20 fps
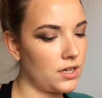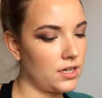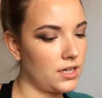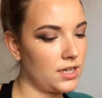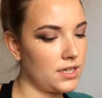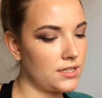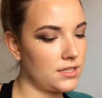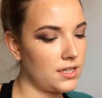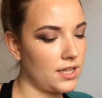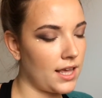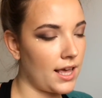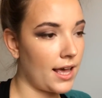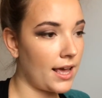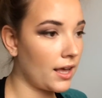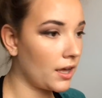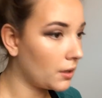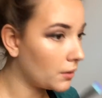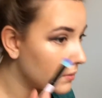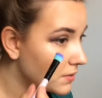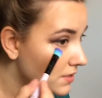and it's the
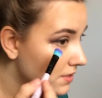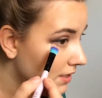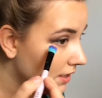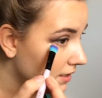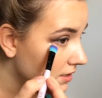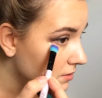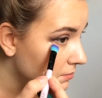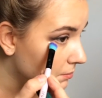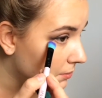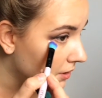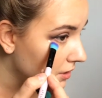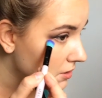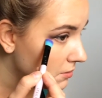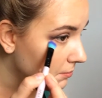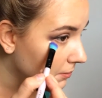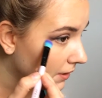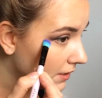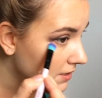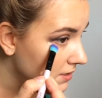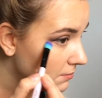AO6 brush
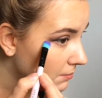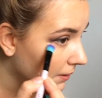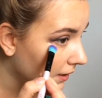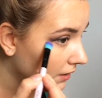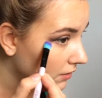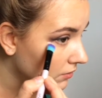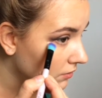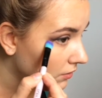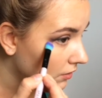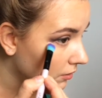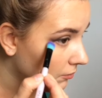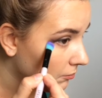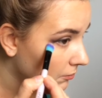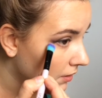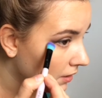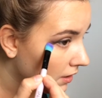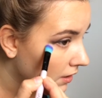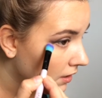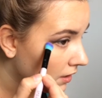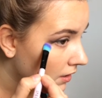by
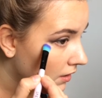Spectrum,